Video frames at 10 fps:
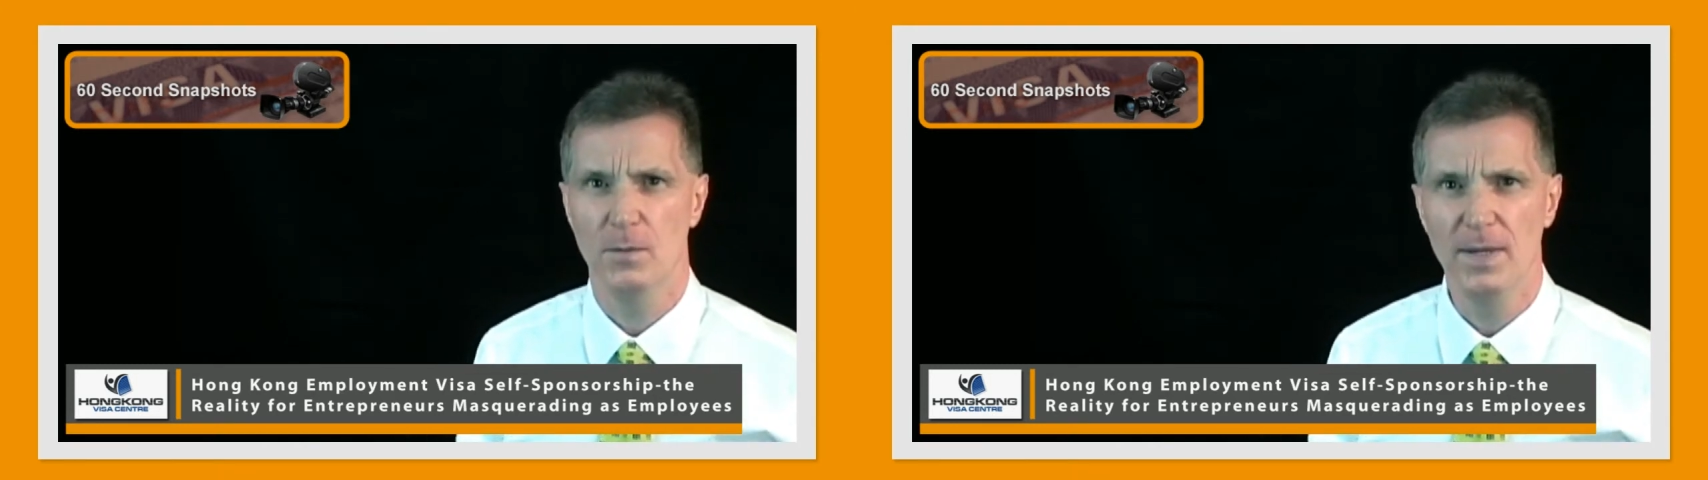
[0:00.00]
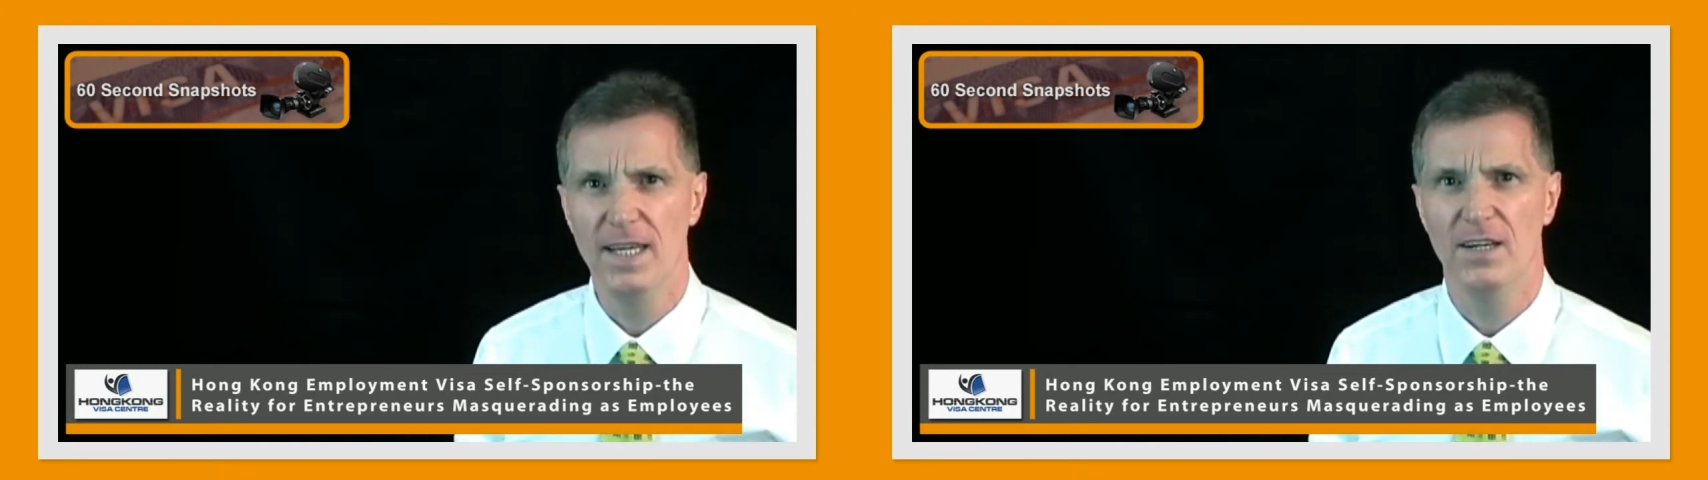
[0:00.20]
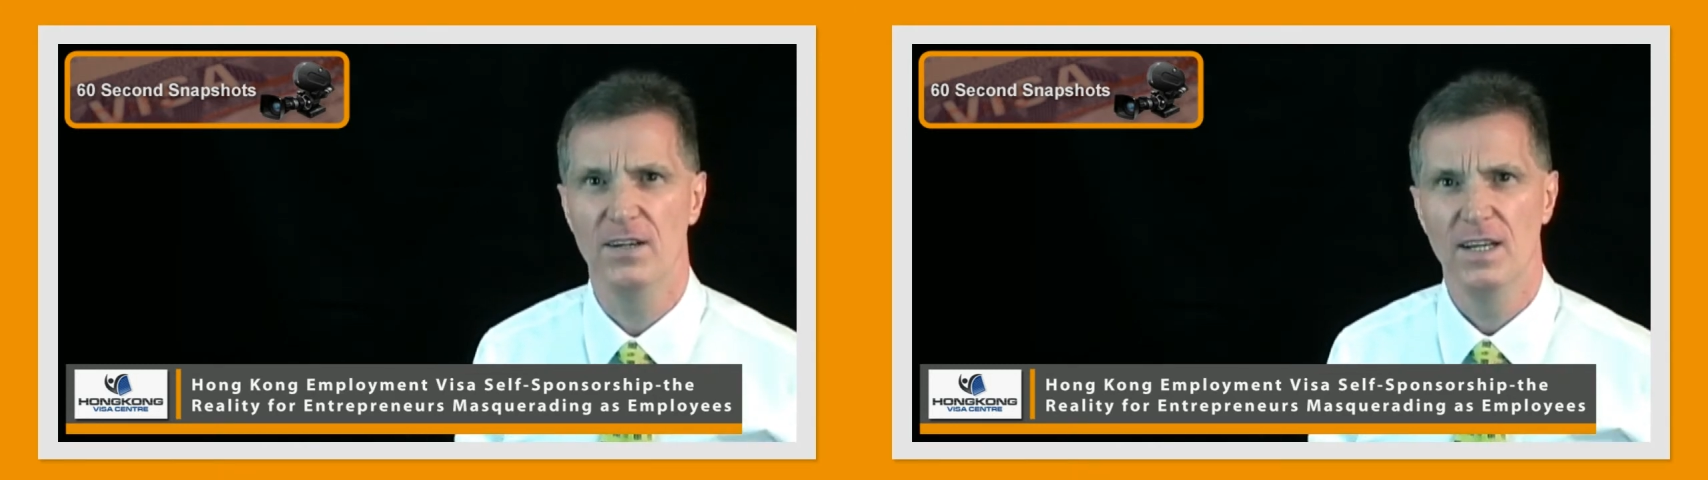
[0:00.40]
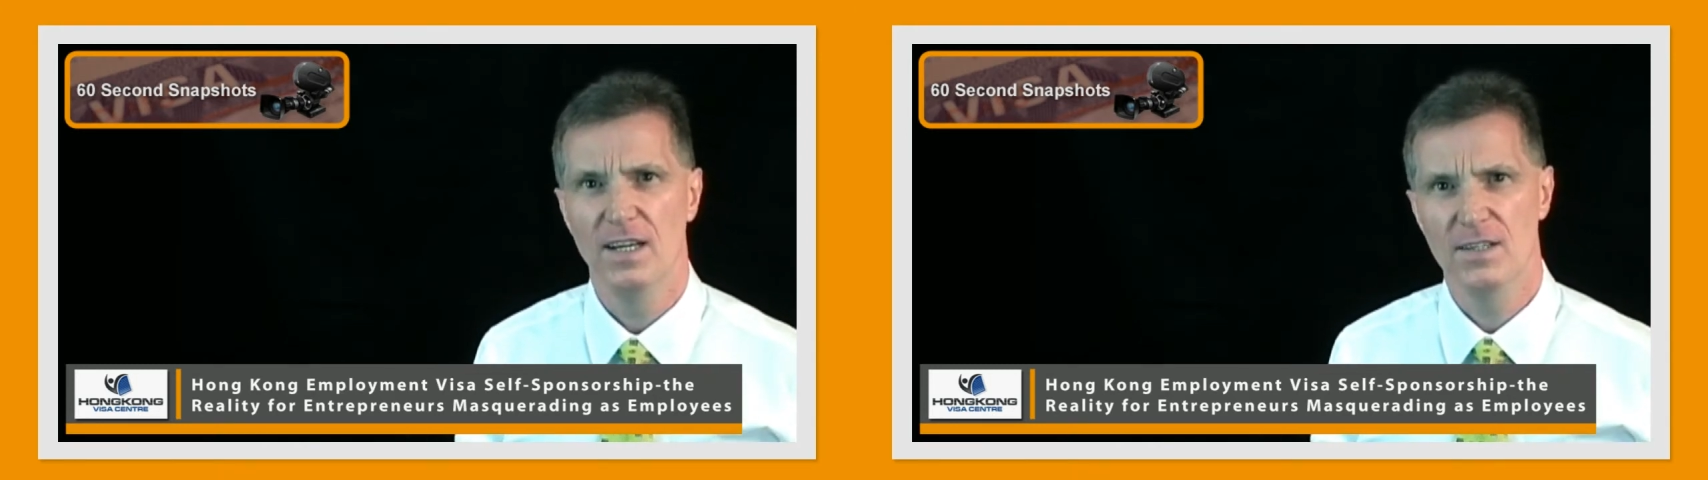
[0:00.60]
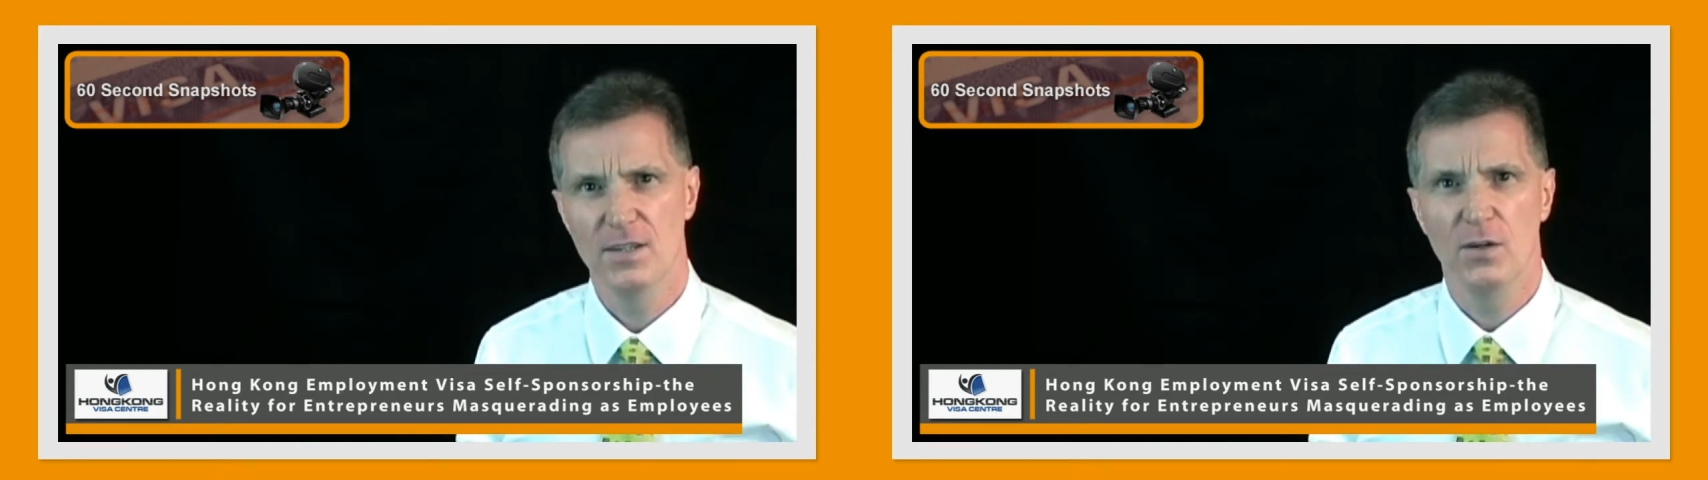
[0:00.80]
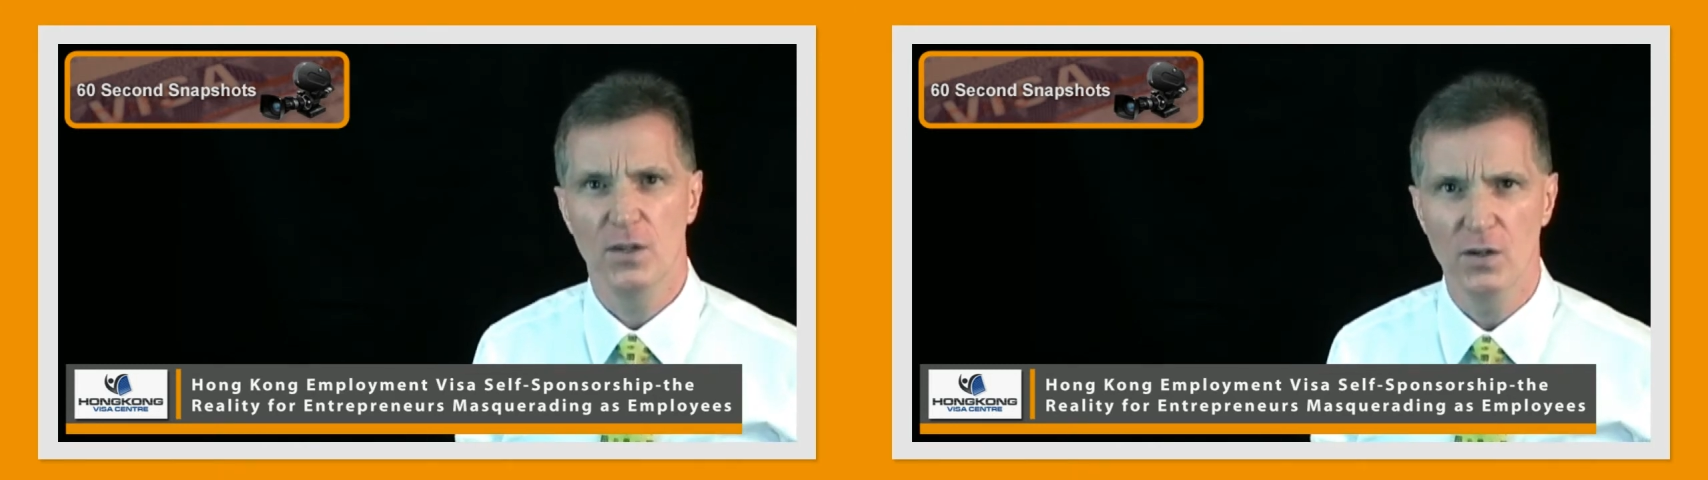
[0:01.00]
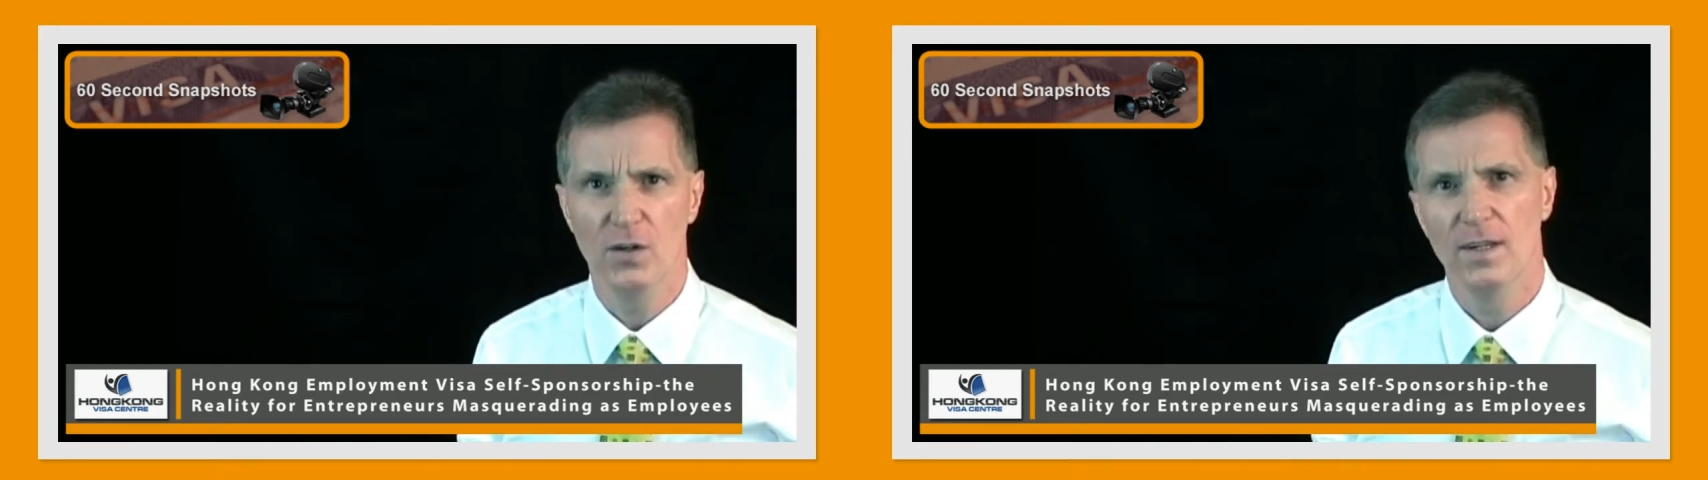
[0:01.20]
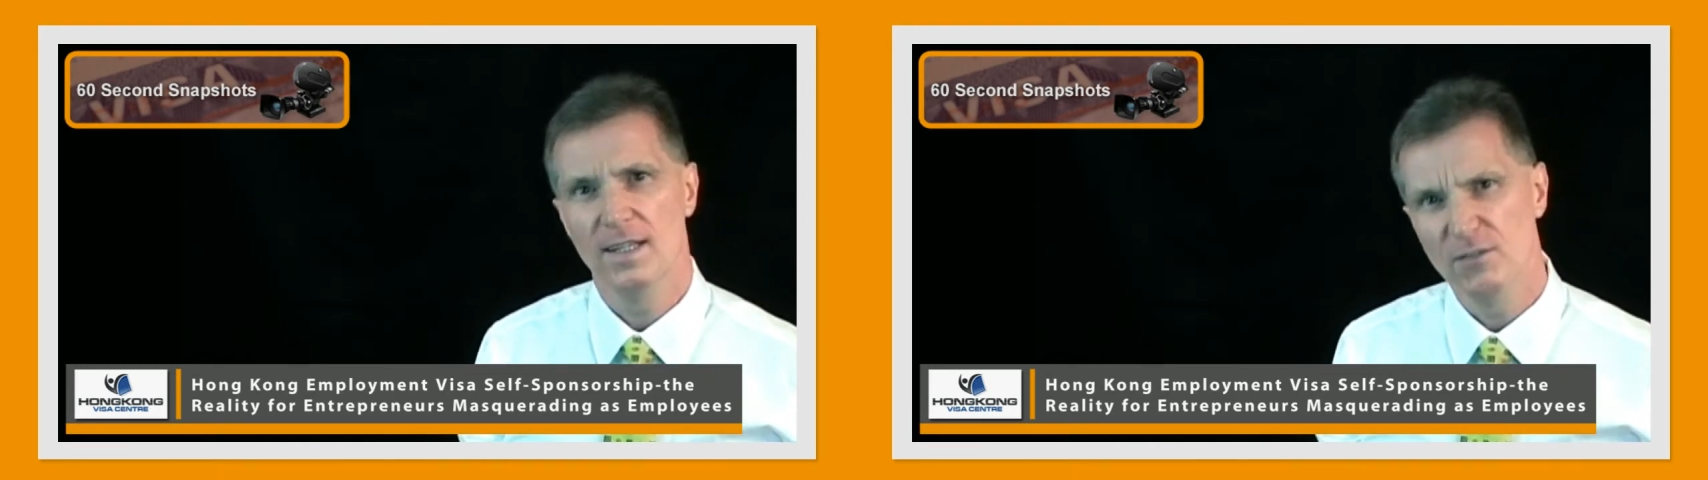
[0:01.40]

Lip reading: appear as though you're